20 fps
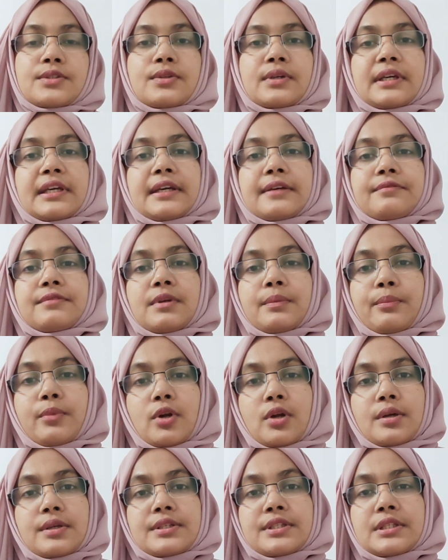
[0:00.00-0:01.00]
So if the
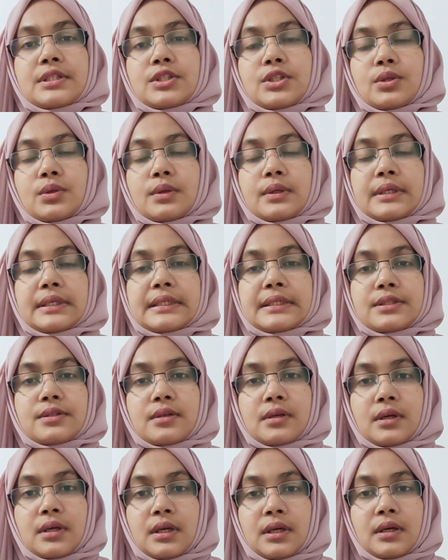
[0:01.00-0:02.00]
procedure
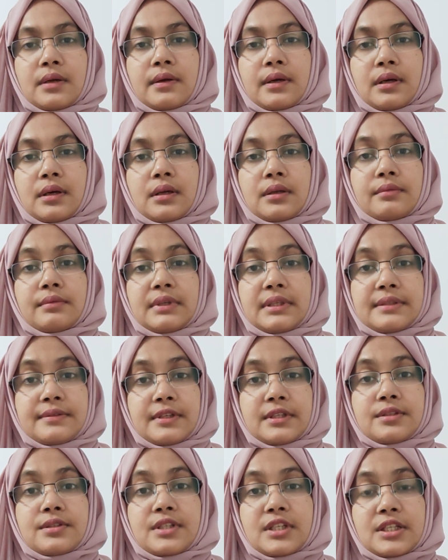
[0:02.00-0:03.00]
is if
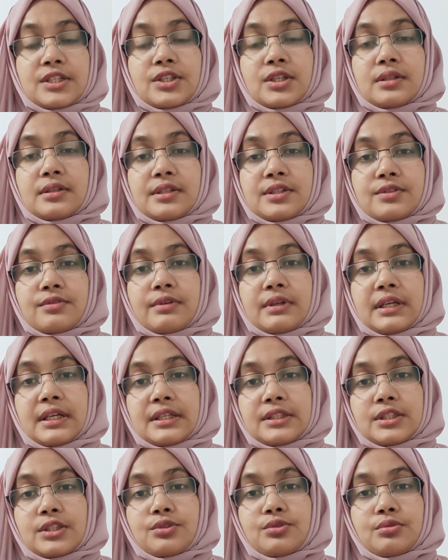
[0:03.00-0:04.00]
the station is
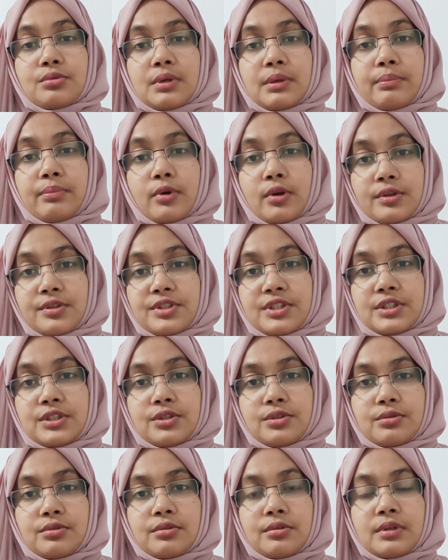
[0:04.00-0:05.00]
related to a
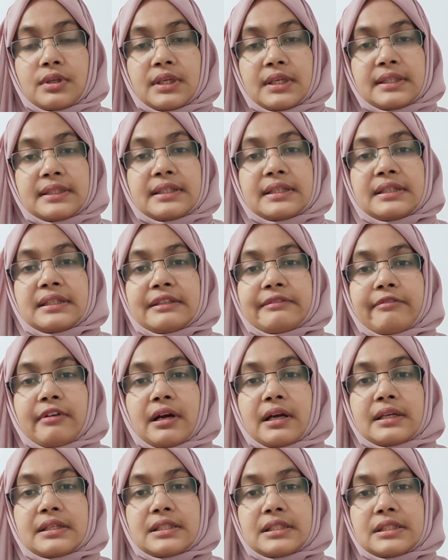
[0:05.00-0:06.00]
procedure, then
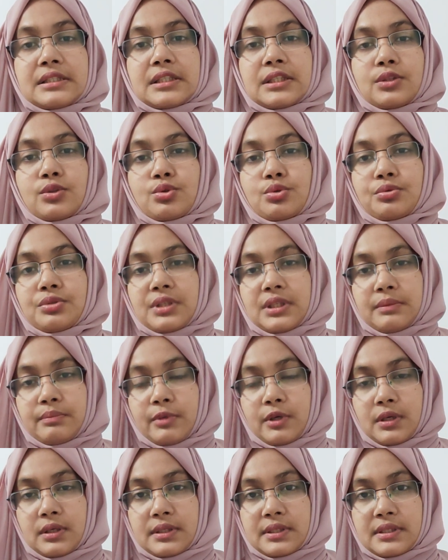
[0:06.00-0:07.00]
divide it into 3
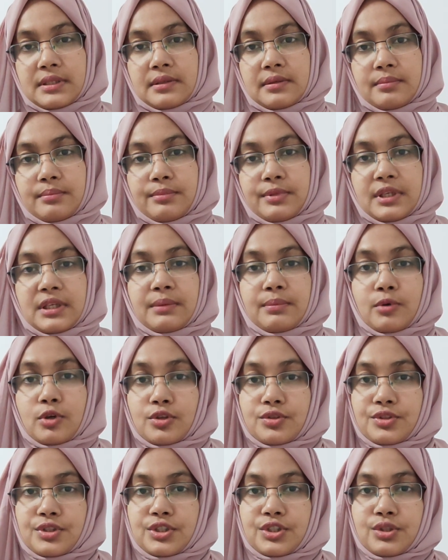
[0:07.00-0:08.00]
parts:
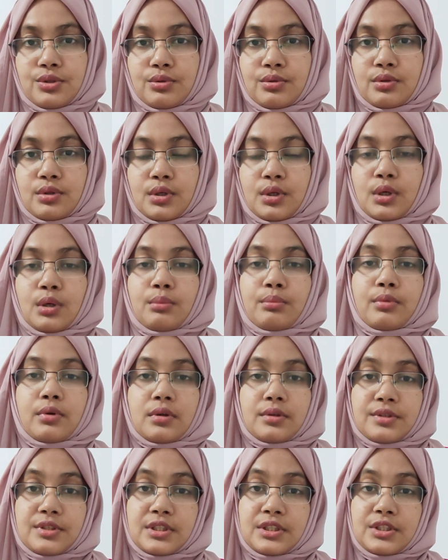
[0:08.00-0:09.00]
pre-procedure,
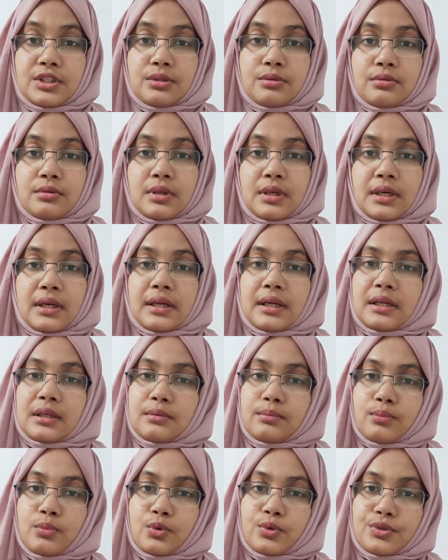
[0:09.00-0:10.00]
procedure,
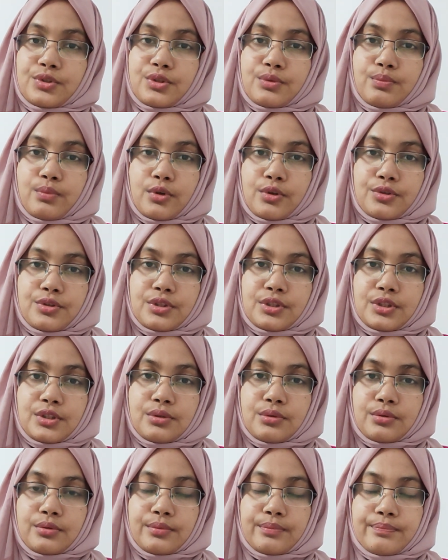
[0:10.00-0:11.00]
and
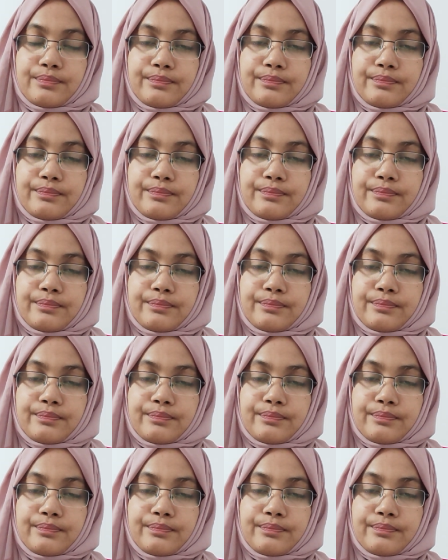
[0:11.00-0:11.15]
post-procedure.